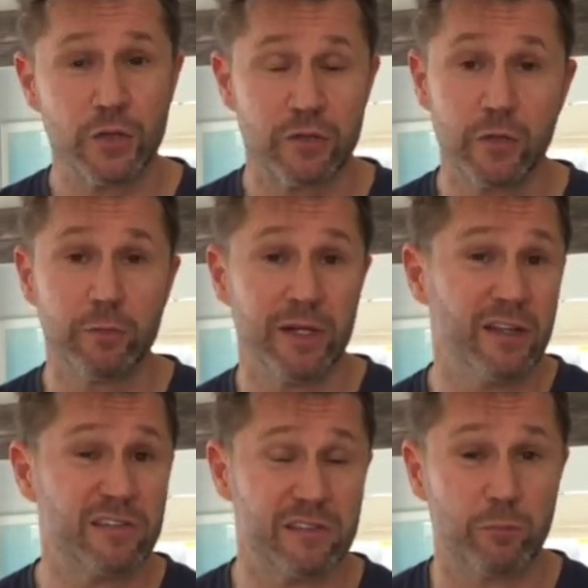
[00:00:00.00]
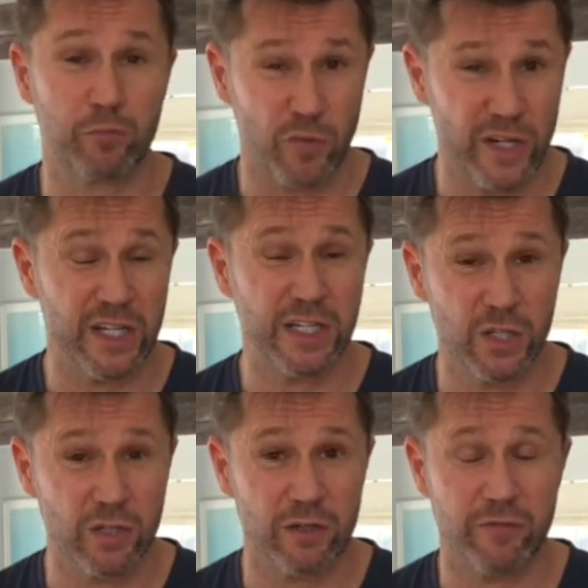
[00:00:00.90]
2 minutes is a pretty
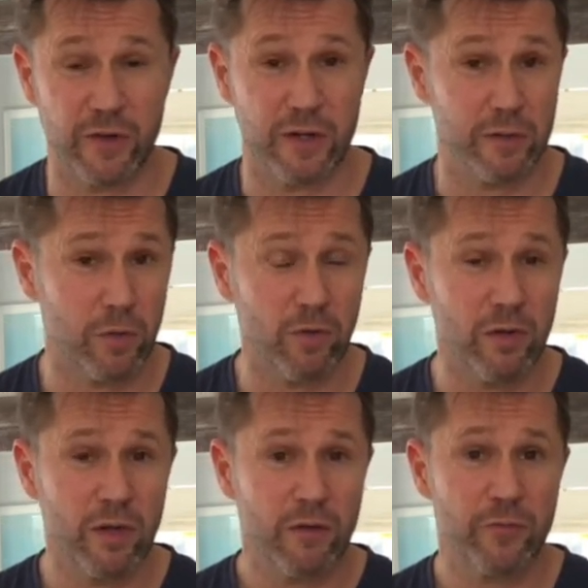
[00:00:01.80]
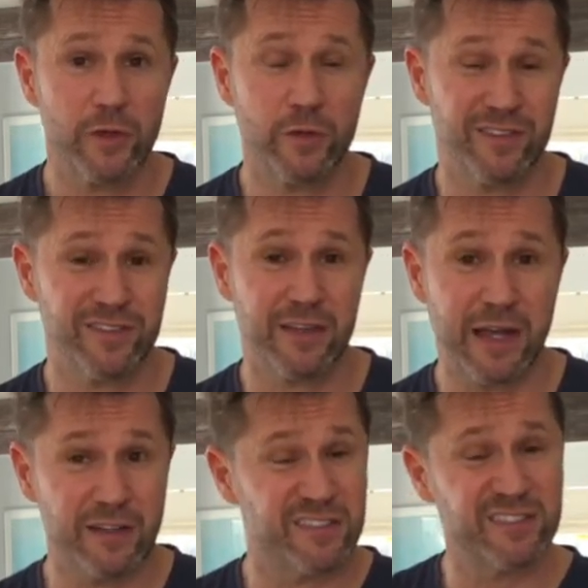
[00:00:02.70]
good variable for you to set
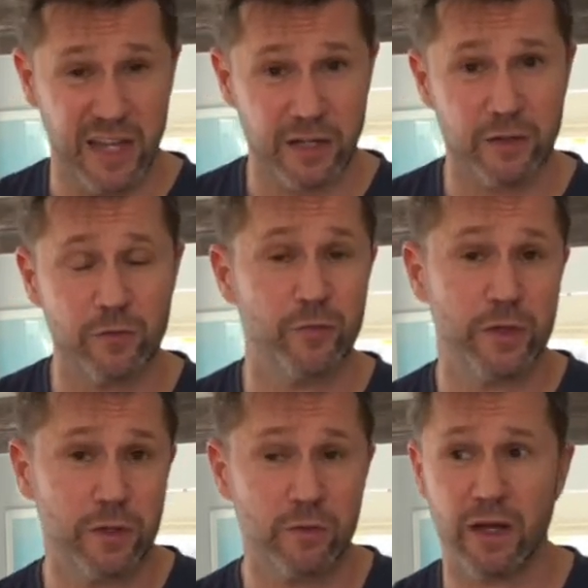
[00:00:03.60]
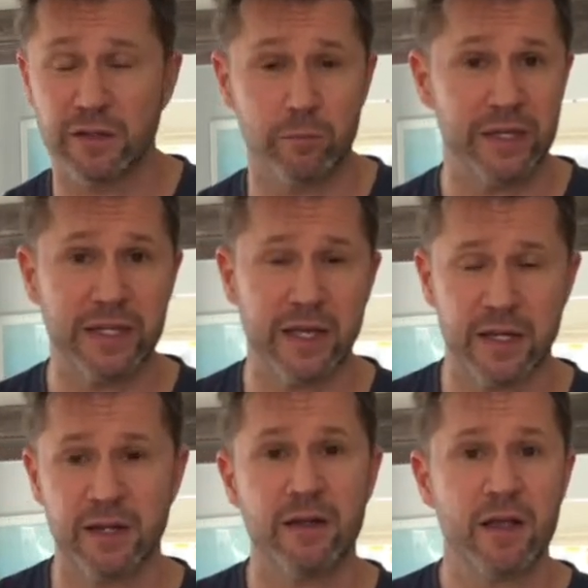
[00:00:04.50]
a standard for you in the
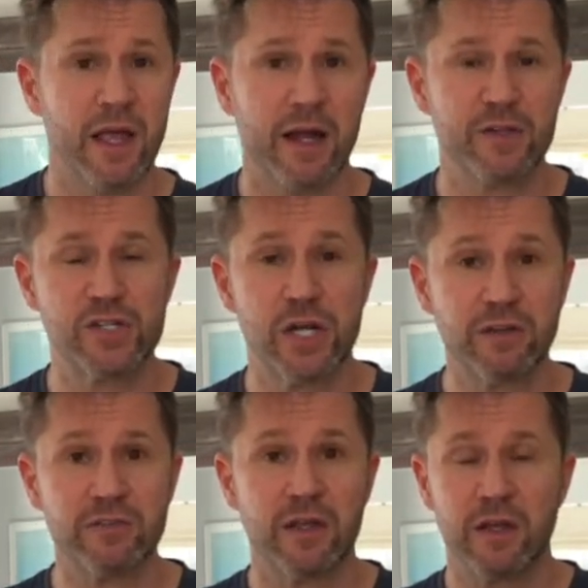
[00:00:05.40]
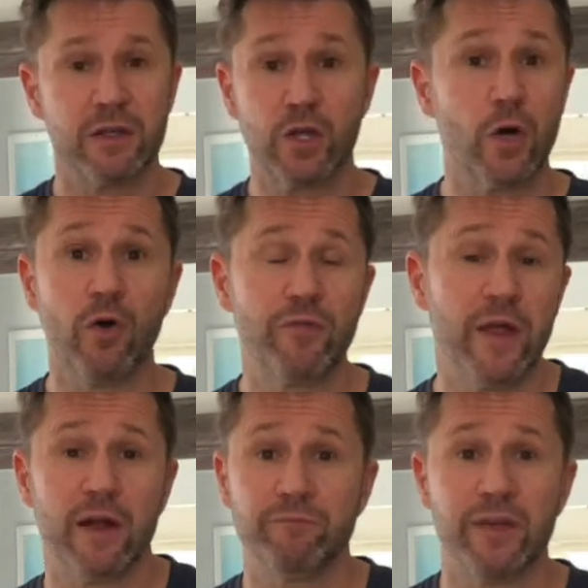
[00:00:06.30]
beginning and just go there.